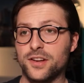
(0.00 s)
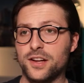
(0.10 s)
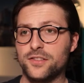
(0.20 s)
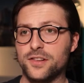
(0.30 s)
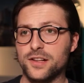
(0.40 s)

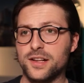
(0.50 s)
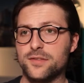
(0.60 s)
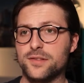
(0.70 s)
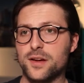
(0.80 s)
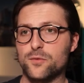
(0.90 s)
change the
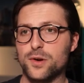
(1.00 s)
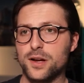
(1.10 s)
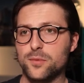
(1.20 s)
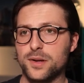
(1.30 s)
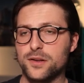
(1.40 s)
left and
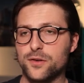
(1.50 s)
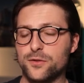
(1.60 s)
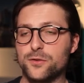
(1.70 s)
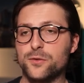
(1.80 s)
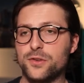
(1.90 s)
right
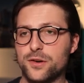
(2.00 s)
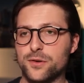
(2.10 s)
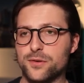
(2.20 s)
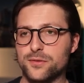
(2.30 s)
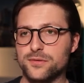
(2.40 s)
windows to
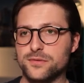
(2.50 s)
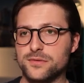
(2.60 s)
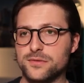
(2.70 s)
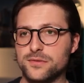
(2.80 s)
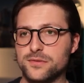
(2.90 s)
0.
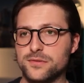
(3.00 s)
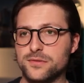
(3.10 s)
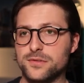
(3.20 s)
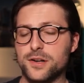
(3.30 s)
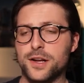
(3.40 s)

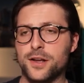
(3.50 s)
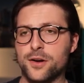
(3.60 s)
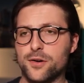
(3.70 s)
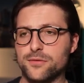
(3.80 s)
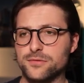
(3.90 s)
Now there you
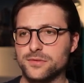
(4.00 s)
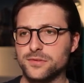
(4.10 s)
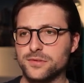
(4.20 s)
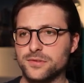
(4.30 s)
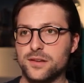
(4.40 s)
go.
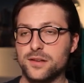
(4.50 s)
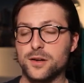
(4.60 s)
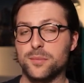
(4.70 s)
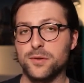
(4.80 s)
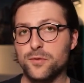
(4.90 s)

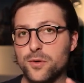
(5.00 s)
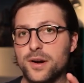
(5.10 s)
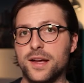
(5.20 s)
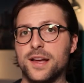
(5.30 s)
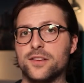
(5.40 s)
Now before
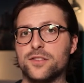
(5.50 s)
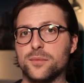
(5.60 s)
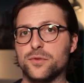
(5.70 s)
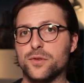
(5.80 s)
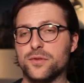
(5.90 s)
I add
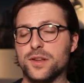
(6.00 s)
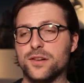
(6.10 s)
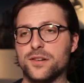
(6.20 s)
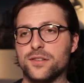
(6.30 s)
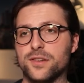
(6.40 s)
some soft and
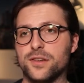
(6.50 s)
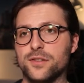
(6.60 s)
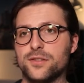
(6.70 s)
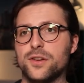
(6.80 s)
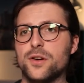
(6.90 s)
hard
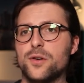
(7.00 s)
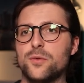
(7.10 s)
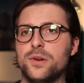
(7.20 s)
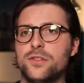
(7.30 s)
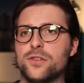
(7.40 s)
skills,
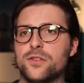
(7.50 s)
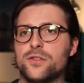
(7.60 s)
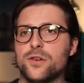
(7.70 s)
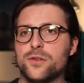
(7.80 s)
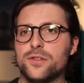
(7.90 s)
research
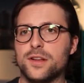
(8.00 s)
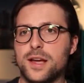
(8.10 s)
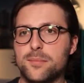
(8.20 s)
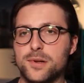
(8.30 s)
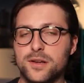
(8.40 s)
shows that
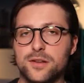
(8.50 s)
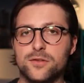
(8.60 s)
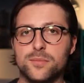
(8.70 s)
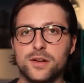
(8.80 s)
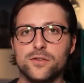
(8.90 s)

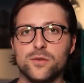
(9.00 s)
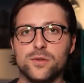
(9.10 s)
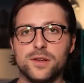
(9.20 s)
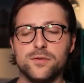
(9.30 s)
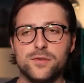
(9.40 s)
applicants matched
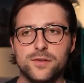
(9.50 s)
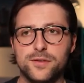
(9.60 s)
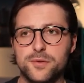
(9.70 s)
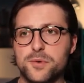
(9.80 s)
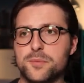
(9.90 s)
only
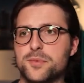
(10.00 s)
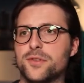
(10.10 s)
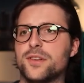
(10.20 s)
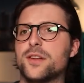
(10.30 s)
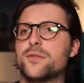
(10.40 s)

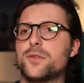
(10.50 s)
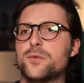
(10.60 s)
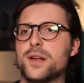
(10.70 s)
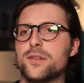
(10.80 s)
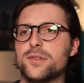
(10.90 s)
51% of the
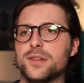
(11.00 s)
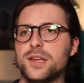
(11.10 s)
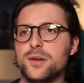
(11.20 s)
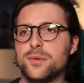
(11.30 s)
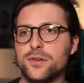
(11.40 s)
relevant
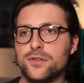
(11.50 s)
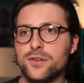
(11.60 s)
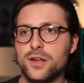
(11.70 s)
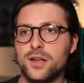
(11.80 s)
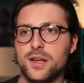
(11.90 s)
keywords
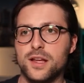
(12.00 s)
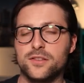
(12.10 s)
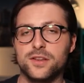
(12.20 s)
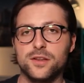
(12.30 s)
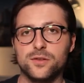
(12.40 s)
and
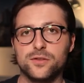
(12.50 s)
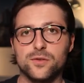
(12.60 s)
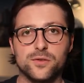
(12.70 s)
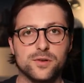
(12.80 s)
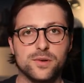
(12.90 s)
skills
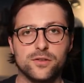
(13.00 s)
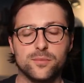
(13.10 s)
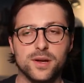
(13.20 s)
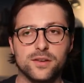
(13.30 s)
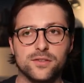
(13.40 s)
on their
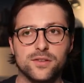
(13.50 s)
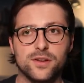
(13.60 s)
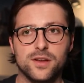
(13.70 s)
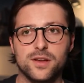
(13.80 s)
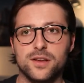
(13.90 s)
resumes.
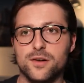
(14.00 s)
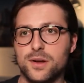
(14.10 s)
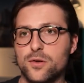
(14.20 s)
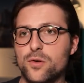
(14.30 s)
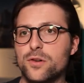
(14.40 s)
Now
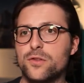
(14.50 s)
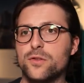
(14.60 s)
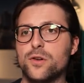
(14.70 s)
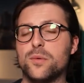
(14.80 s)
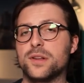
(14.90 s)
in order to
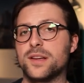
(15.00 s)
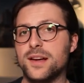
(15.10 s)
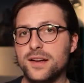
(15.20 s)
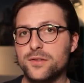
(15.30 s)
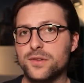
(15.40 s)
know what
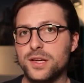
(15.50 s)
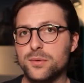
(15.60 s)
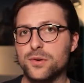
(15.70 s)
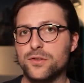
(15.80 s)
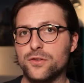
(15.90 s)
kind of
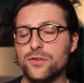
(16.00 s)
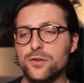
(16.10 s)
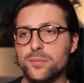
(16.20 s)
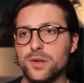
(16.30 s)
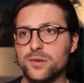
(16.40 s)
keywords you
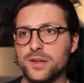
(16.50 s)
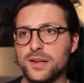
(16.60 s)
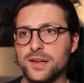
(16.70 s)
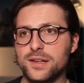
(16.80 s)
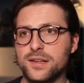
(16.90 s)
should be
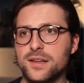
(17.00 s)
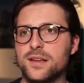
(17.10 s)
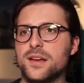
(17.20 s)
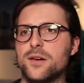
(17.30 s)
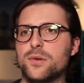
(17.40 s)
looking at,
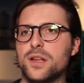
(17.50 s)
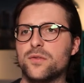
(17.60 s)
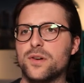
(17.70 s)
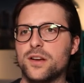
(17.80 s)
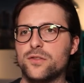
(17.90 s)
I would
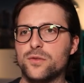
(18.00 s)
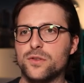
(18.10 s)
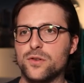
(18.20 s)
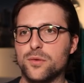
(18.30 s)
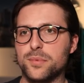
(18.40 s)
advise you to
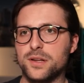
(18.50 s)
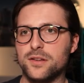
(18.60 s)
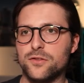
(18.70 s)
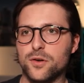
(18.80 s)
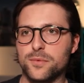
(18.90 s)
copy the
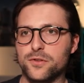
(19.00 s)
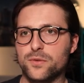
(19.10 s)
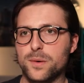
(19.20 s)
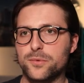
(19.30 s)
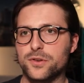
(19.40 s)
job
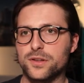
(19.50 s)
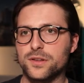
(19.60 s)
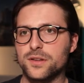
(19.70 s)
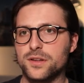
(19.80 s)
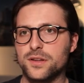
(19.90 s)
description.
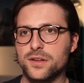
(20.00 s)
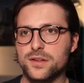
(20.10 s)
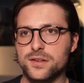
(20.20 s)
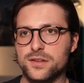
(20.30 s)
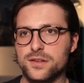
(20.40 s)

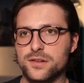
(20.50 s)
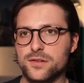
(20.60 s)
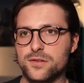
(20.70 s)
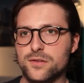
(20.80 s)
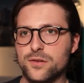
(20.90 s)

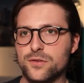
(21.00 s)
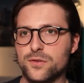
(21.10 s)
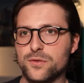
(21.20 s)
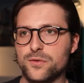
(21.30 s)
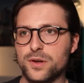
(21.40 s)
Go to
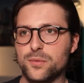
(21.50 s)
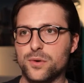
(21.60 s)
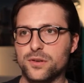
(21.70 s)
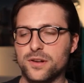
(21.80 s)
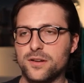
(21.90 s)
the free
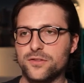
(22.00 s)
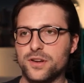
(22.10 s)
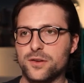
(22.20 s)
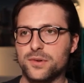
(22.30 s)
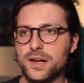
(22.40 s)
word cloud
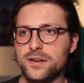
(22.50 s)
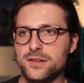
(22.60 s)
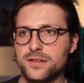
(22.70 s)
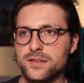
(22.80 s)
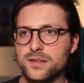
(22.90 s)

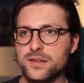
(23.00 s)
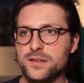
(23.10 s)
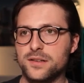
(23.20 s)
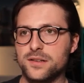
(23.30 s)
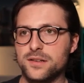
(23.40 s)
generator
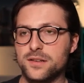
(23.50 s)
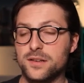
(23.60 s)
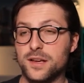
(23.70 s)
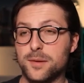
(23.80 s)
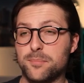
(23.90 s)

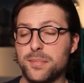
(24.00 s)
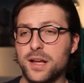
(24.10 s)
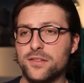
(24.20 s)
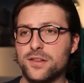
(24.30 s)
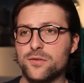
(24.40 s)
and
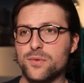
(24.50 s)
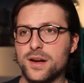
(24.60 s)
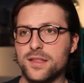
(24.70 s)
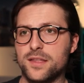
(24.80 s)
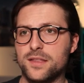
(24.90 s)
paste it
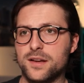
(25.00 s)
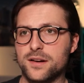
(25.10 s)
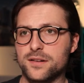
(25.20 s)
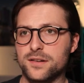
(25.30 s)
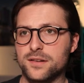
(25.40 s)
right in
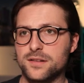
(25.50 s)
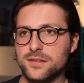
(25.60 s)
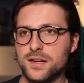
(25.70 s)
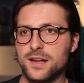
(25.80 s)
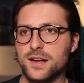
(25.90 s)
there
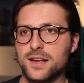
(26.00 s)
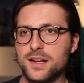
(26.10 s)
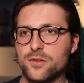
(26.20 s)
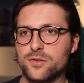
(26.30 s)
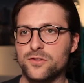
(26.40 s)
and then
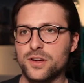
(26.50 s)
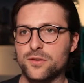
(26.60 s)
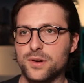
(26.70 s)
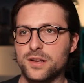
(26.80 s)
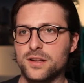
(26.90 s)
click on
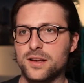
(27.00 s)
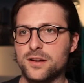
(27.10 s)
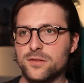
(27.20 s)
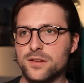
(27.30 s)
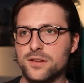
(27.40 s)
generate
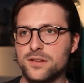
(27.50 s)
cloud.